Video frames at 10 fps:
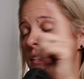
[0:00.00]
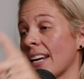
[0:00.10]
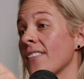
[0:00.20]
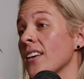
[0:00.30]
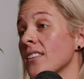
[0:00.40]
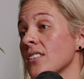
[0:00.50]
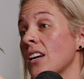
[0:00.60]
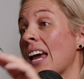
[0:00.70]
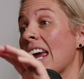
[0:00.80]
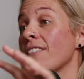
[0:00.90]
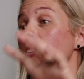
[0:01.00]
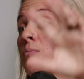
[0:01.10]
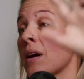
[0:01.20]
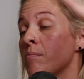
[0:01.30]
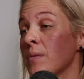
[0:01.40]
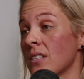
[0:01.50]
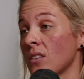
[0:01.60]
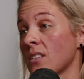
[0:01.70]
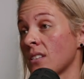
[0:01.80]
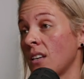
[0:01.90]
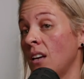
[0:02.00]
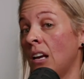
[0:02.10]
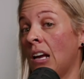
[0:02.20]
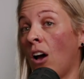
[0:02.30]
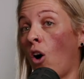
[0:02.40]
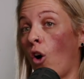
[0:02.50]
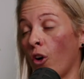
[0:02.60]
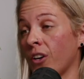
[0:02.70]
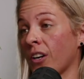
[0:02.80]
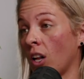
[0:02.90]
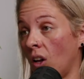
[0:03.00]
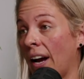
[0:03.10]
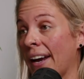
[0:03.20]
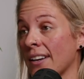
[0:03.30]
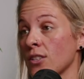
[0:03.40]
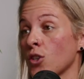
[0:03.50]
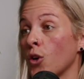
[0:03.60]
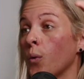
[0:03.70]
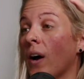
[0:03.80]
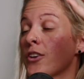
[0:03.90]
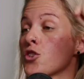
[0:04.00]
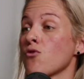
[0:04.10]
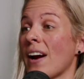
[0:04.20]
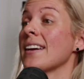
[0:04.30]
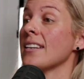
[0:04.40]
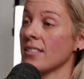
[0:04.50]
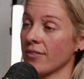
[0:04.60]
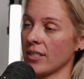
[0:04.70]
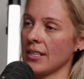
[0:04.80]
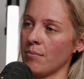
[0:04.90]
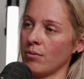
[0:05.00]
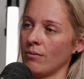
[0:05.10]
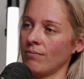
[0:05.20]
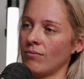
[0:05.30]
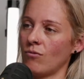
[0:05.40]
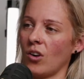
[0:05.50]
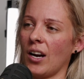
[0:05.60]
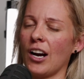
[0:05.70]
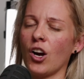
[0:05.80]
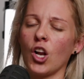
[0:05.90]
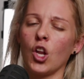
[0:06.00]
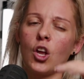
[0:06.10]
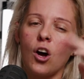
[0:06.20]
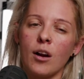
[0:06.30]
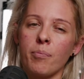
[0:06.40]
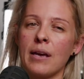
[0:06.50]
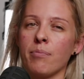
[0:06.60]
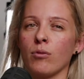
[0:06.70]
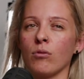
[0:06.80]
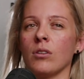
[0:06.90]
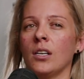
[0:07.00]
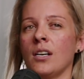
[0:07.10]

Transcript: say this even to my business owner clients who are tradies, for example, right? I've got a lot of people,